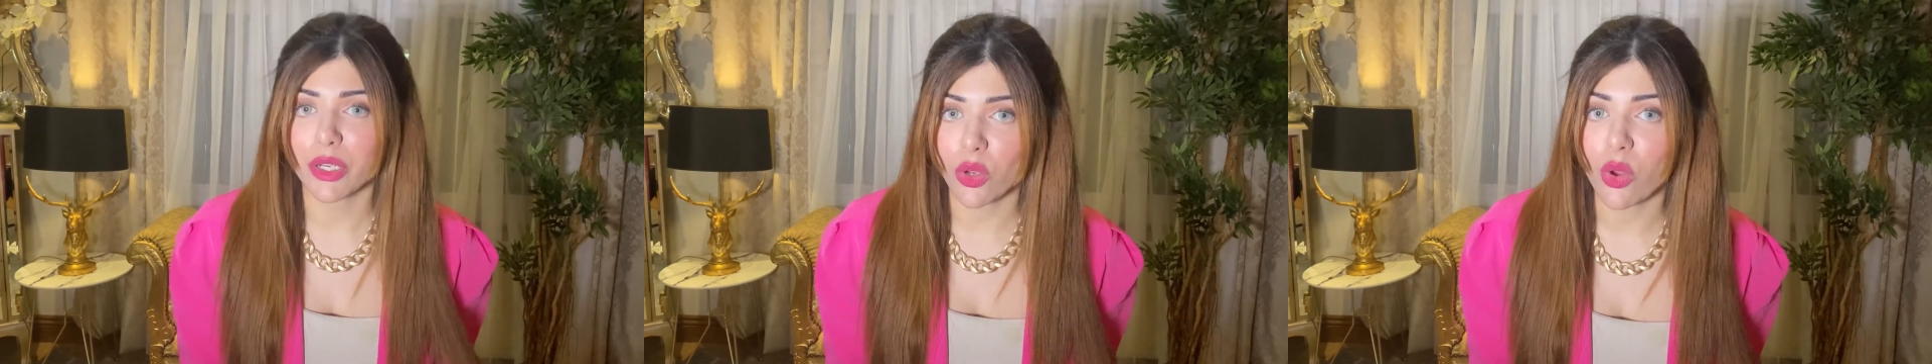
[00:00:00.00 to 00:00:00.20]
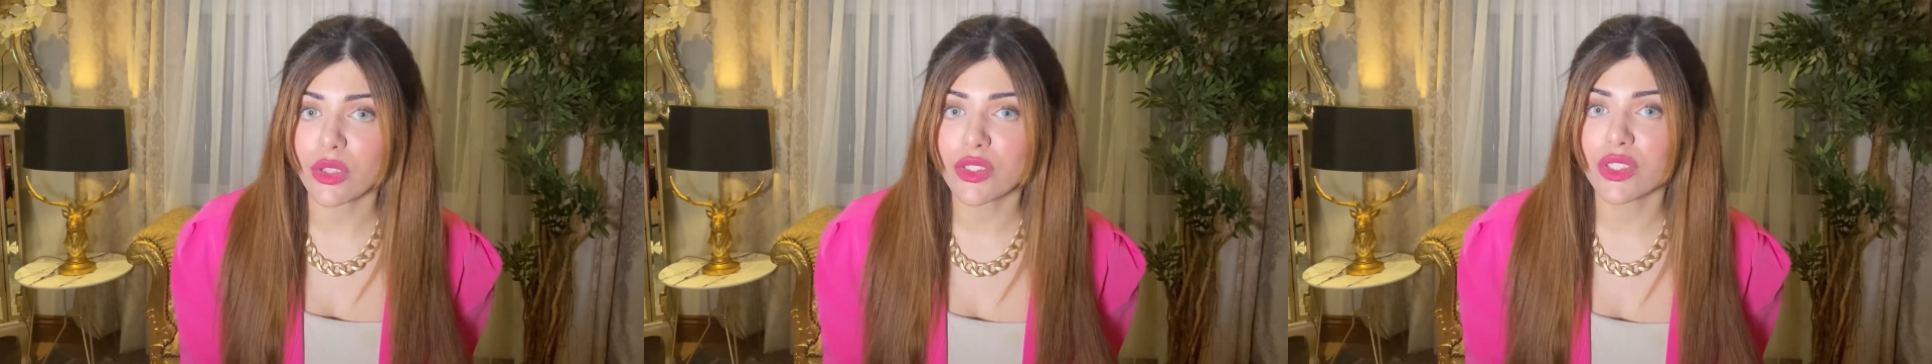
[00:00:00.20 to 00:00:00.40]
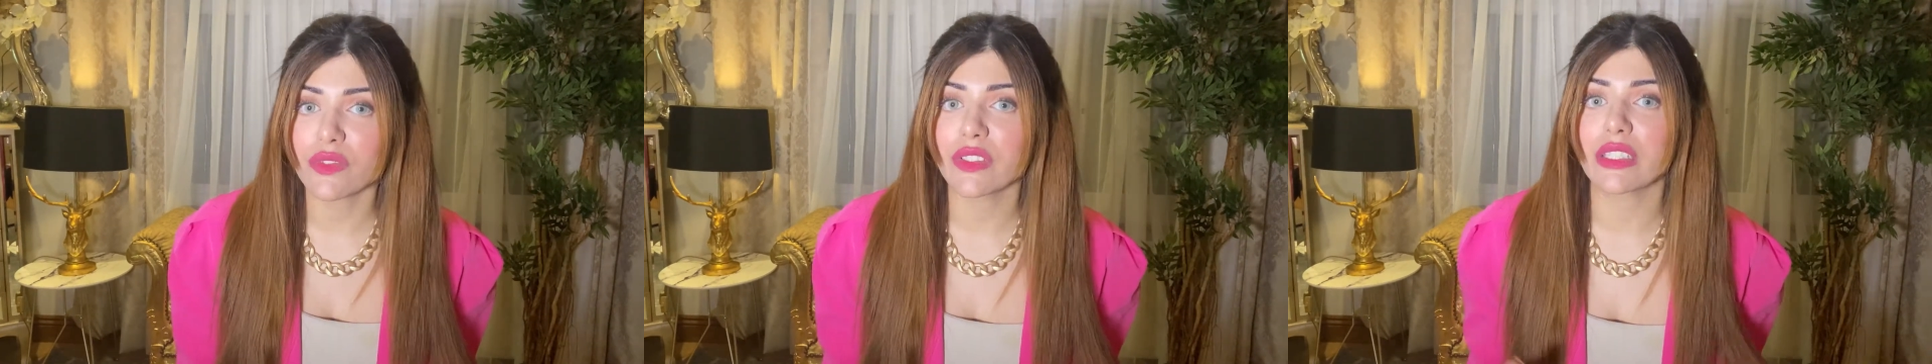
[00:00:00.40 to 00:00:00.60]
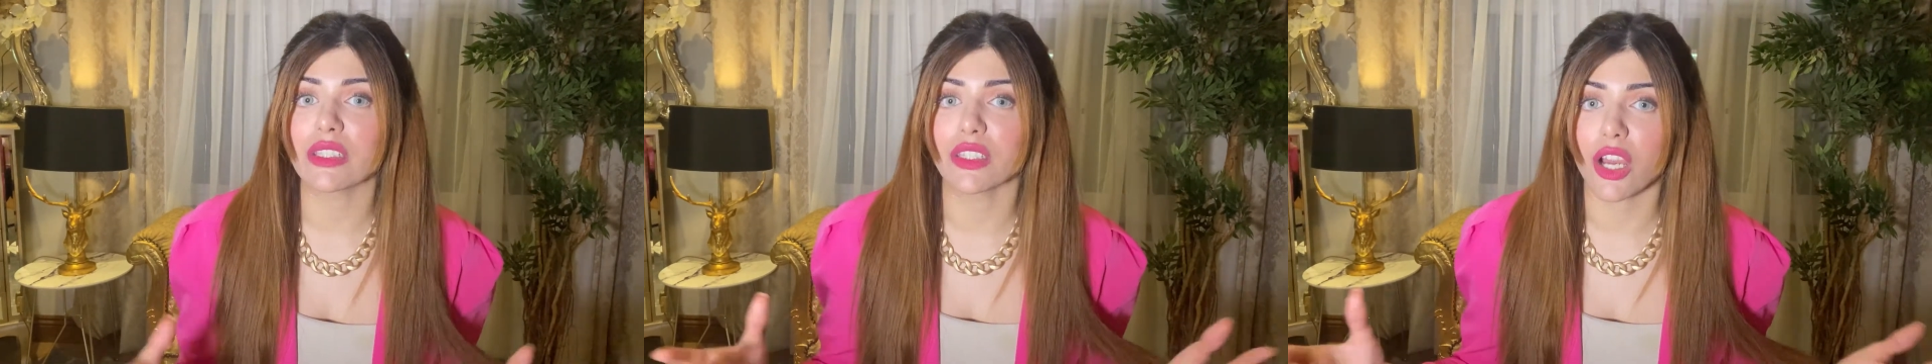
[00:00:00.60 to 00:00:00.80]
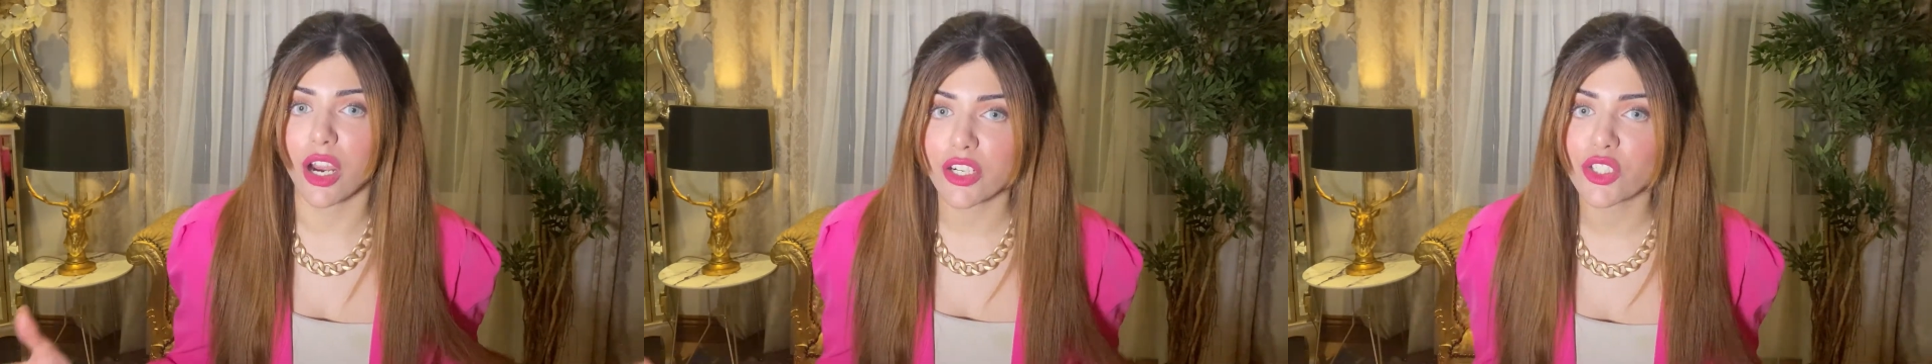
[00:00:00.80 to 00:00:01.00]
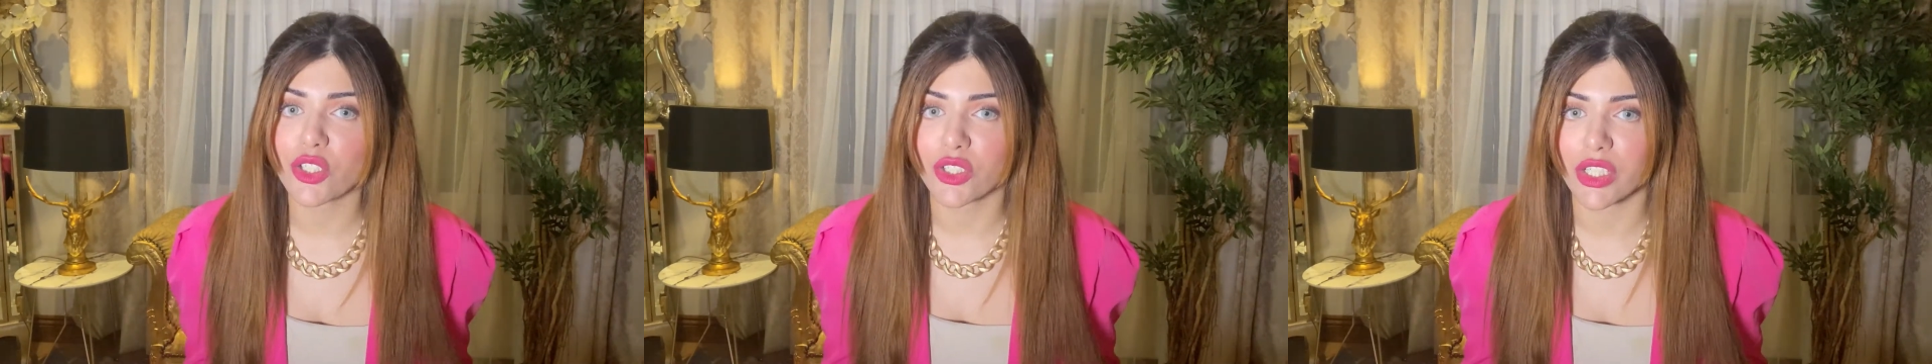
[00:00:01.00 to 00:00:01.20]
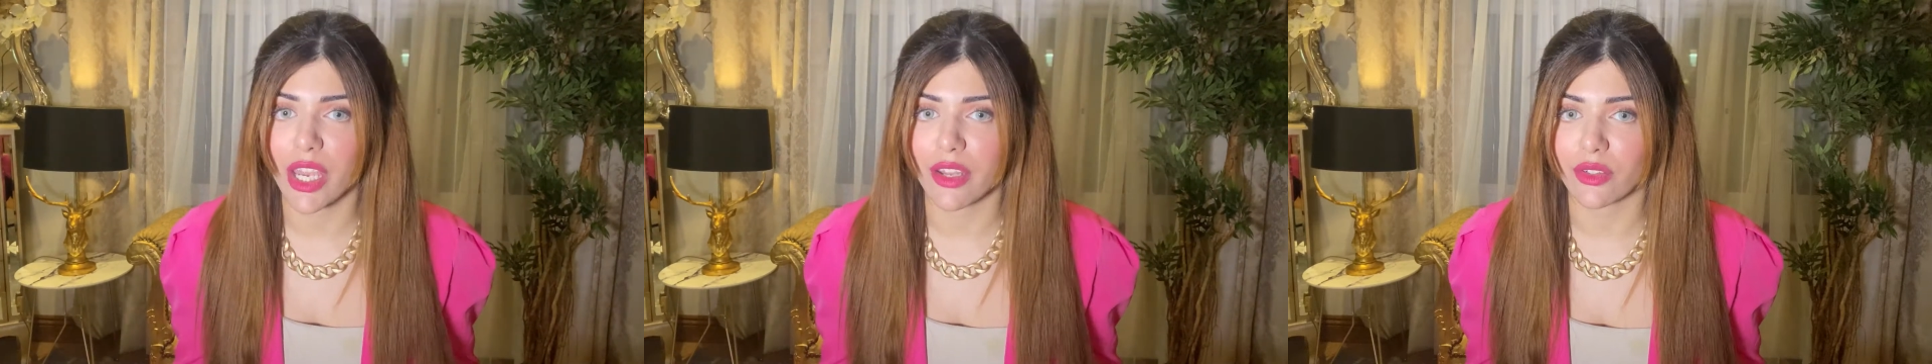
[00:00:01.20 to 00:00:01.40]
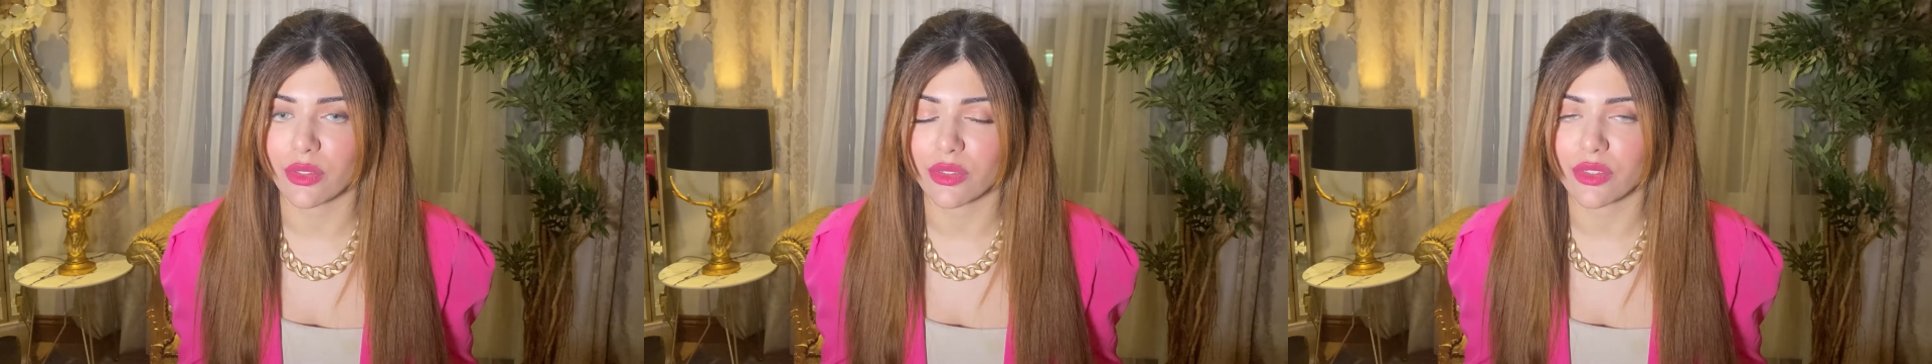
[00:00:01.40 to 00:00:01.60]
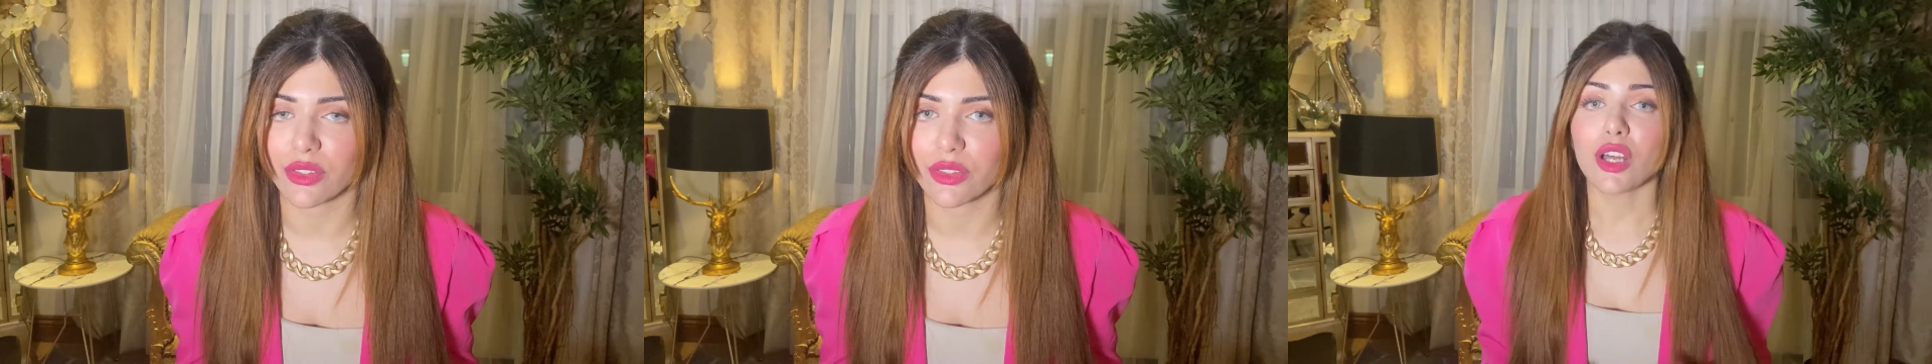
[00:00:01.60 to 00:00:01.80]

also with larger channels.